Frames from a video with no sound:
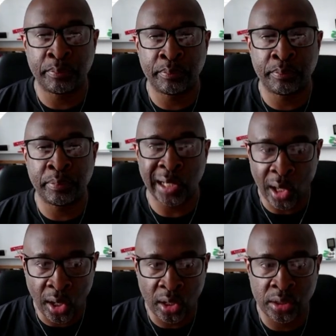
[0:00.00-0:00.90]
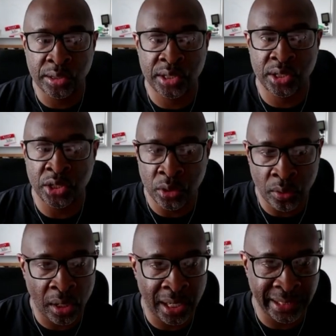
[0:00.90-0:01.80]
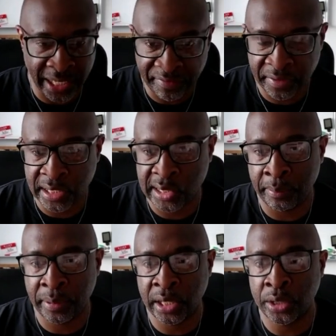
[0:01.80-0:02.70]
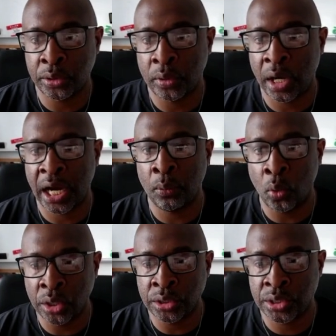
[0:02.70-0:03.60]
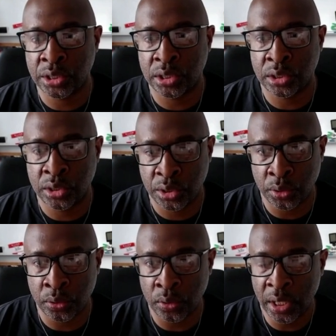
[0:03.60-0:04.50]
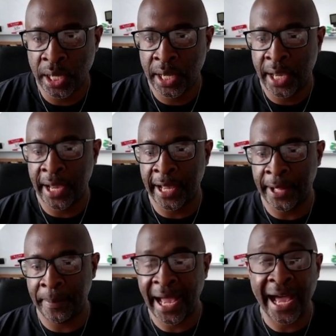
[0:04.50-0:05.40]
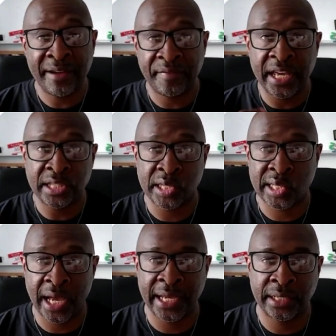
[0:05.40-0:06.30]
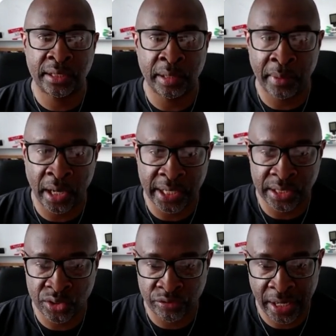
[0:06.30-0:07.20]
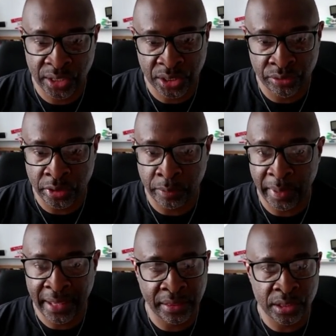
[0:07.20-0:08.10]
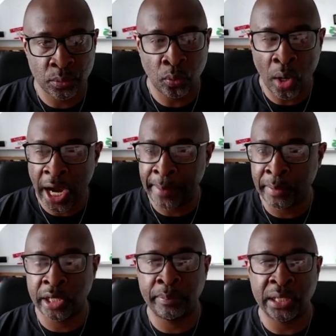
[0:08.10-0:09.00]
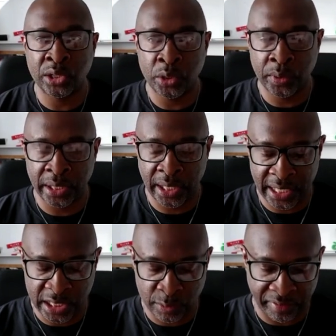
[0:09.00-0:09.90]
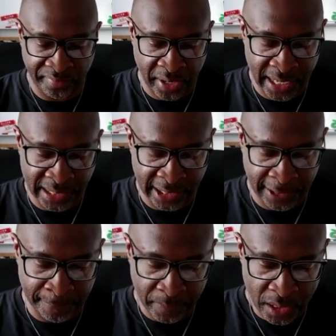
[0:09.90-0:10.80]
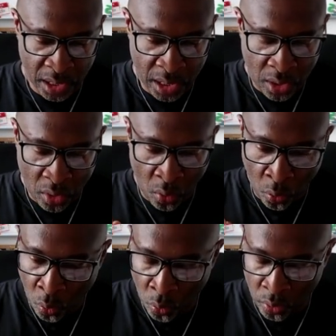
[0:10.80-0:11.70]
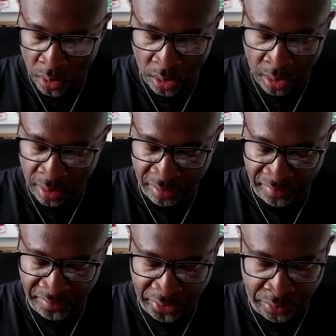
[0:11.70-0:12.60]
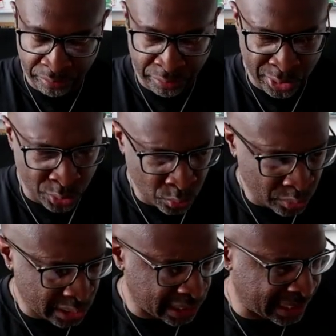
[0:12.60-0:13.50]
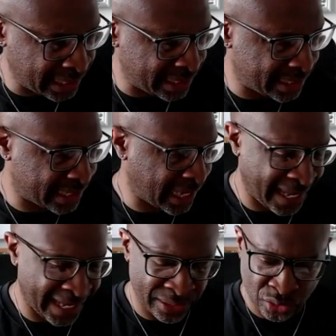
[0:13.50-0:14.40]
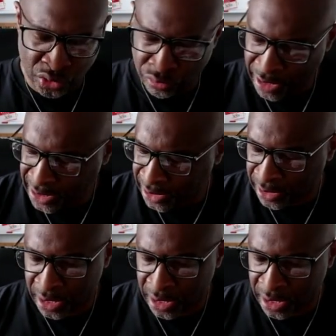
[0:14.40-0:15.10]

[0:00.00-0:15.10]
it's because you are definitely somebody who I want to have inside the marketing strategy group. And what I'm going to be doing is providing all of the resources and training,